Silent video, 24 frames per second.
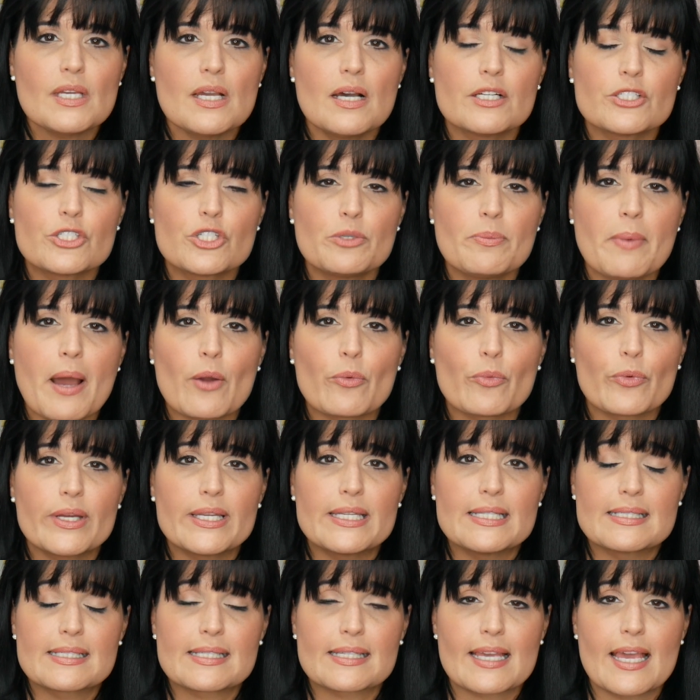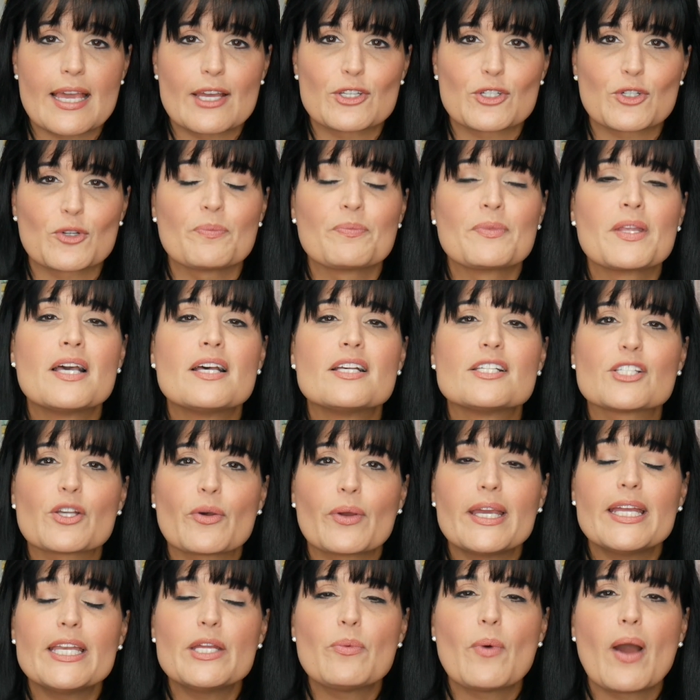to my reading schedule. So
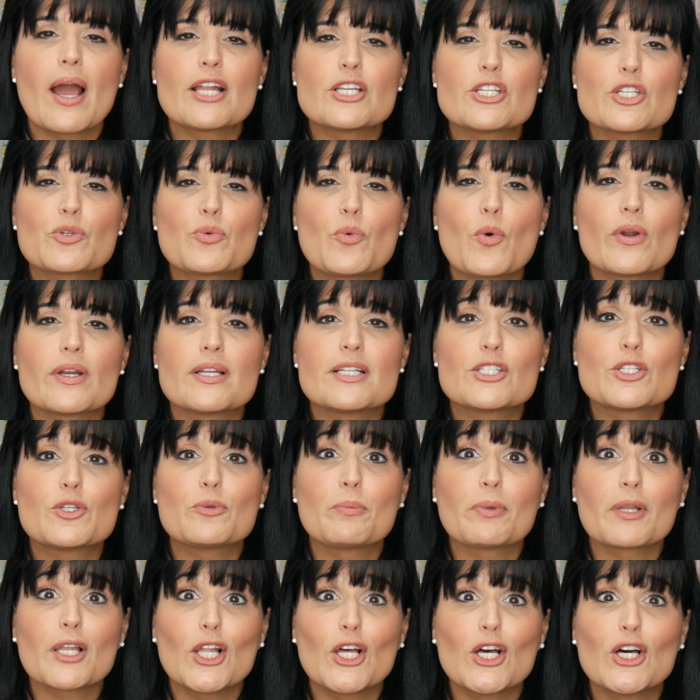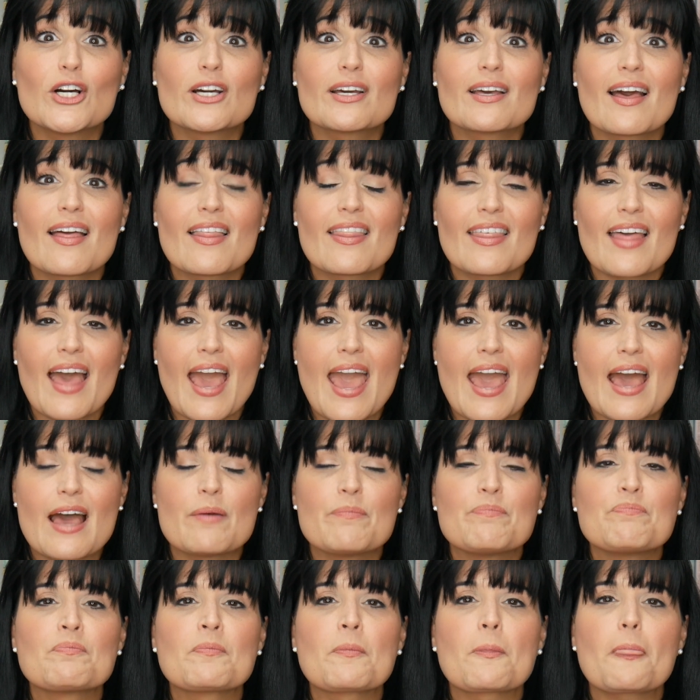anyway, I just wanted to plug that.